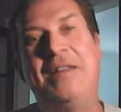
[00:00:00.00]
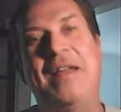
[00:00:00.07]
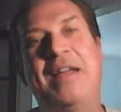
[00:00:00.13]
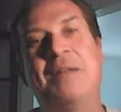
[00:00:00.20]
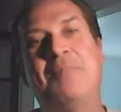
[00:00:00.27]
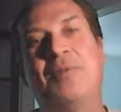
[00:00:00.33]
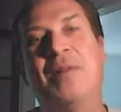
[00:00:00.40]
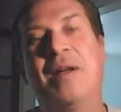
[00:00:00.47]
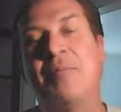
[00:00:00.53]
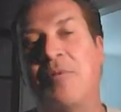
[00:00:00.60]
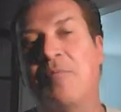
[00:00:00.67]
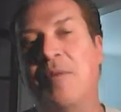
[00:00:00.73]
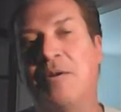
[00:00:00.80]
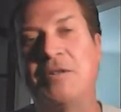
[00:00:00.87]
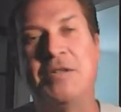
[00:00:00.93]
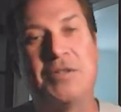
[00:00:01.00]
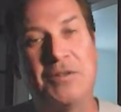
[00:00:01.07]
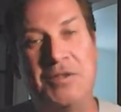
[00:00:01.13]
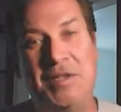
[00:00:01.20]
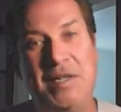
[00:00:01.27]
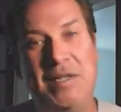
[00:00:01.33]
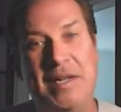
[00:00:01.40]
they could play promotion. So
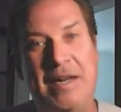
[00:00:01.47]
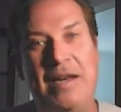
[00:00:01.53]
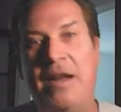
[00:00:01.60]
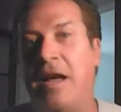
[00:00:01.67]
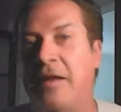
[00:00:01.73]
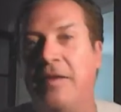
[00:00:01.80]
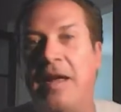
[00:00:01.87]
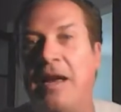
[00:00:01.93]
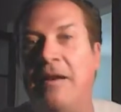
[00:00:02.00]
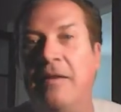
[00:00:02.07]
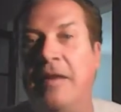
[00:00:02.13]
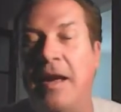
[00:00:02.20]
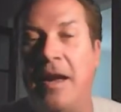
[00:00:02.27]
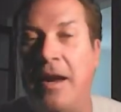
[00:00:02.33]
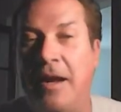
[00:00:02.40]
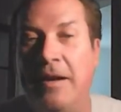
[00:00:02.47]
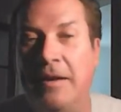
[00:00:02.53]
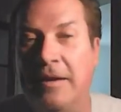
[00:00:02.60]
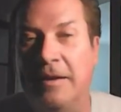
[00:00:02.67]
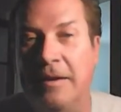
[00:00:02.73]
she didn't. Uh, they